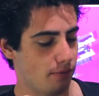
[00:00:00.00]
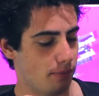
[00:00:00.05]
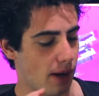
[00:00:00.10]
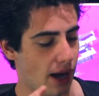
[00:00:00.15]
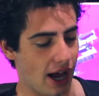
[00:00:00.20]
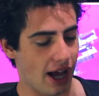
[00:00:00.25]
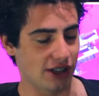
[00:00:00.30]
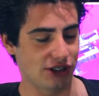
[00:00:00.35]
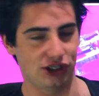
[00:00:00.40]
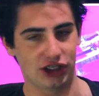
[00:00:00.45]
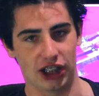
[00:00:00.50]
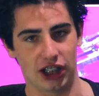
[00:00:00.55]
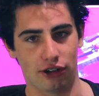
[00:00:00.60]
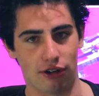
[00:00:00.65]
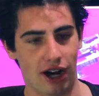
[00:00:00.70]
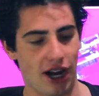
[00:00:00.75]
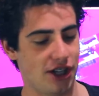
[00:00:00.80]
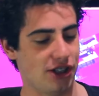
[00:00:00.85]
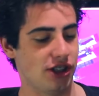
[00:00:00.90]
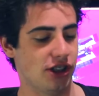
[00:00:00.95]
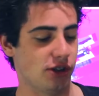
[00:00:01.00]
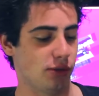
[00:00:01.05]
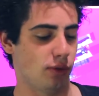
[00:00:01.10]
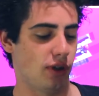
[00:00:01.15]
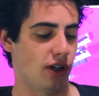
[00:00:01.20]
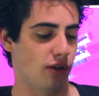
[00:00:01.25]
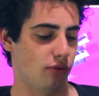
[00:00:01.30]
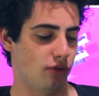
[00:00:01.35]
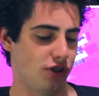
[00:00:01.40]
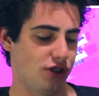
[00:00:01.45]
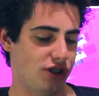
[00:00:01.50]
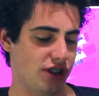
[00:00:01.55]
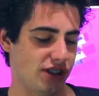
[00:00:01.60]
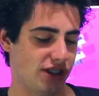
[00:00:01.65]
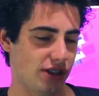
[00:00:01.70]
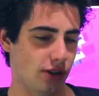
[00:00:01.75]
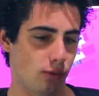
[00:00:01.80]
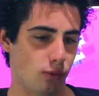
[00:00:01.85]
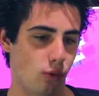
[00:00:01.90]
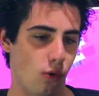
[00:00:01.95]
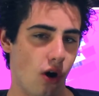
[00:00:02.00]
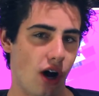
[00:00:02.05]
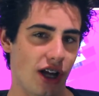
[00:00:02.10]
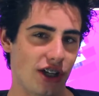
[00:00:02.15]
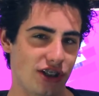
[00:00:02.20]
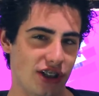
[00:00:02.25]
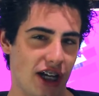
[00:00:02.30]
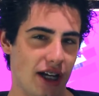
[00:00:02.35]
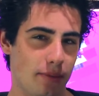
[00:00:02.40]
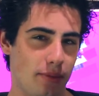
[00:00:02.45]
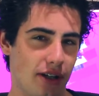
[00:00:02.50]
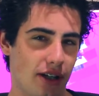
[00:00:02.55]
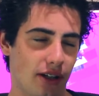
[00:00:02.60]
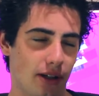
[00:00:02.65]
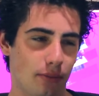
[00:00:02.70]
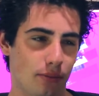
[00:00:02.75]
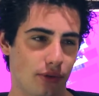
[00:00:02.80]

past generations where it was just a white JBL,